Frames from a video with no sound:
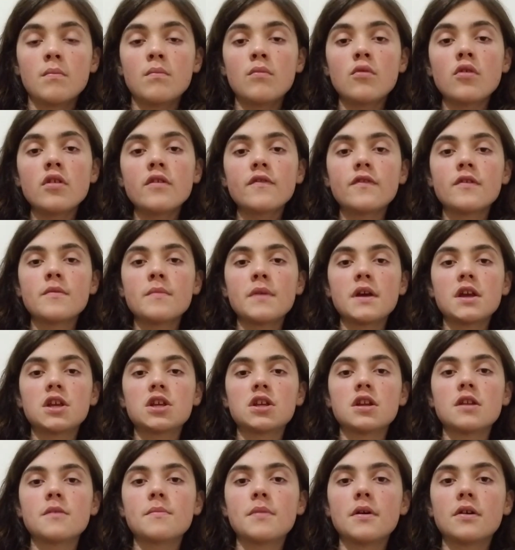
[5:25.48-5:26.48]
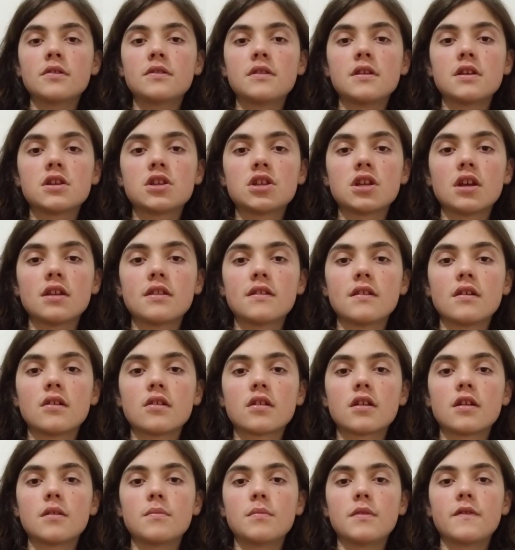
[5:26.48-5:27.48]
More information about this
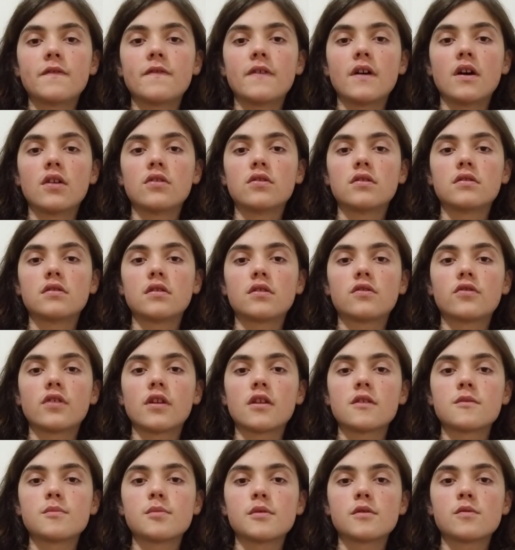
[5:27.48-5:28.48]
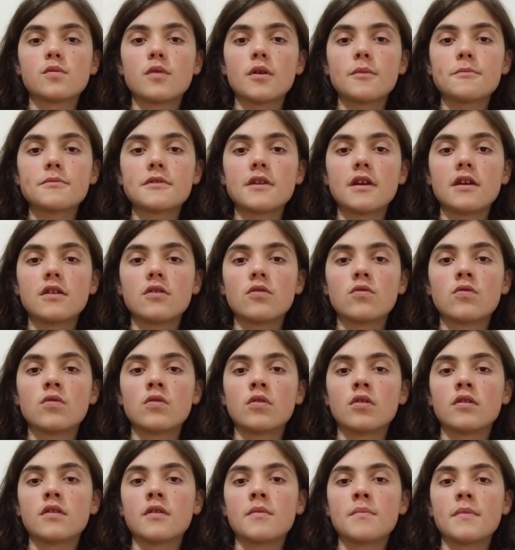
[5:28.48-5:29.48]
shutdown can be found on the Transperth website
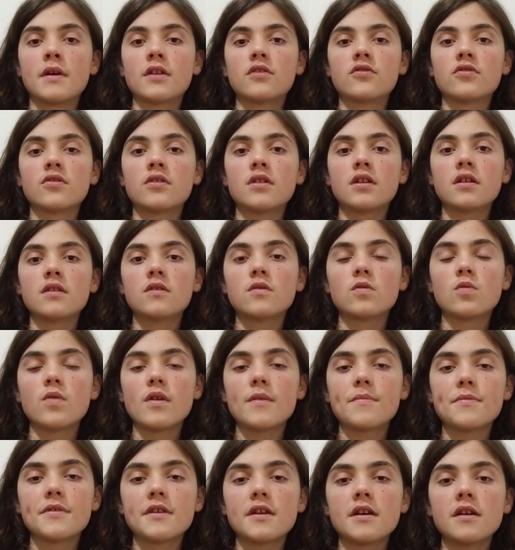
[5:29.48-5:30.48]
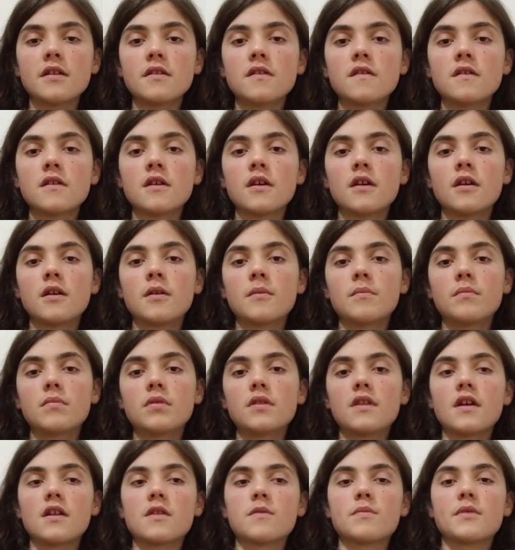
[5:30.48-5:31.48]
or on the Metronet website,
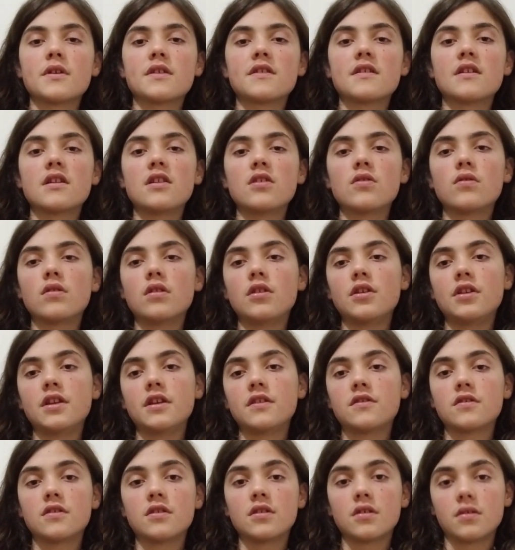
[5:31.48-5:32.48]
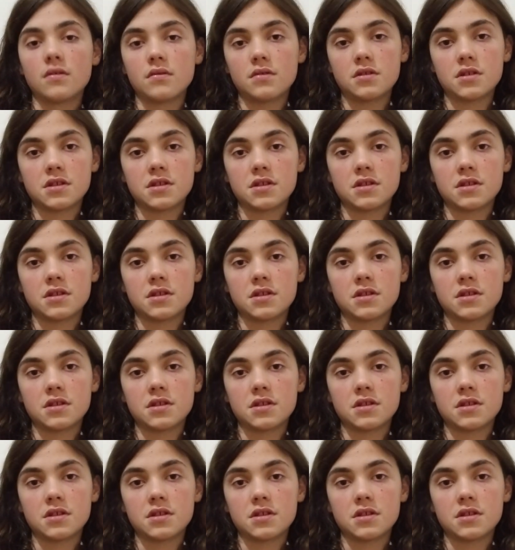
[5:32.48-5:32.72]
but that's basically all you need to know.